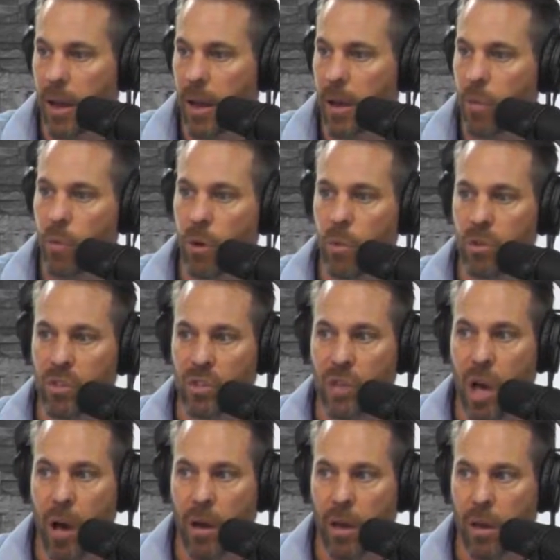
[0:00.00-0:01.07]
and we were just
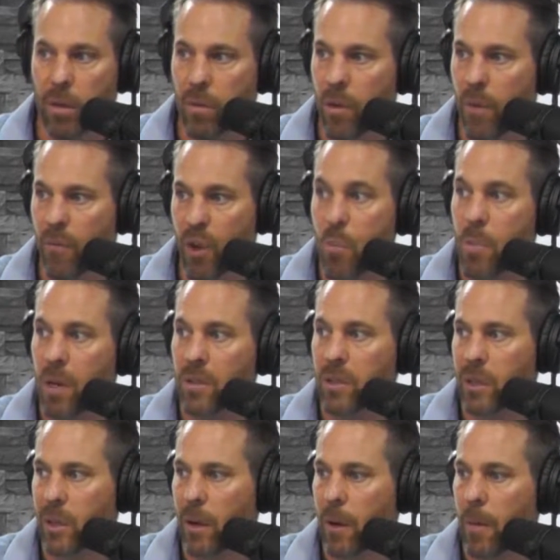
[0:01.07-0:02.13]
talking a few months
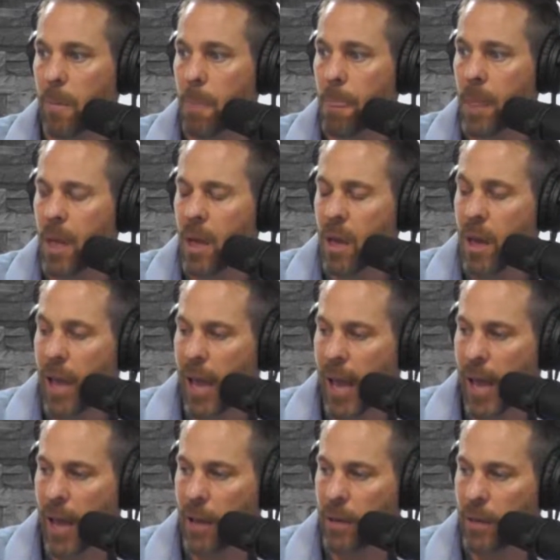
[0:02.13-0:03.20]
ago,
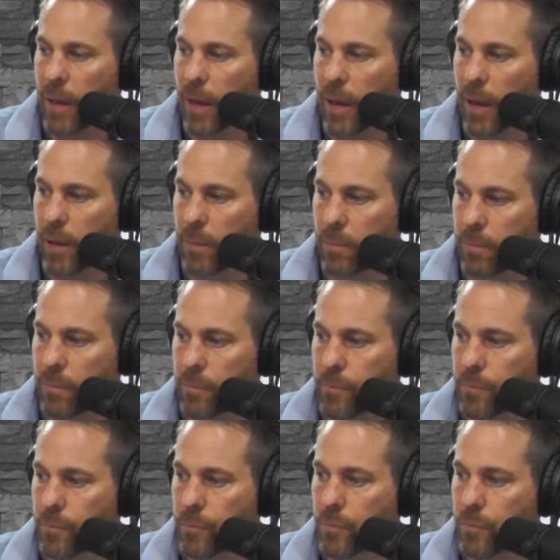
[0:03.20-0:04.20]
and we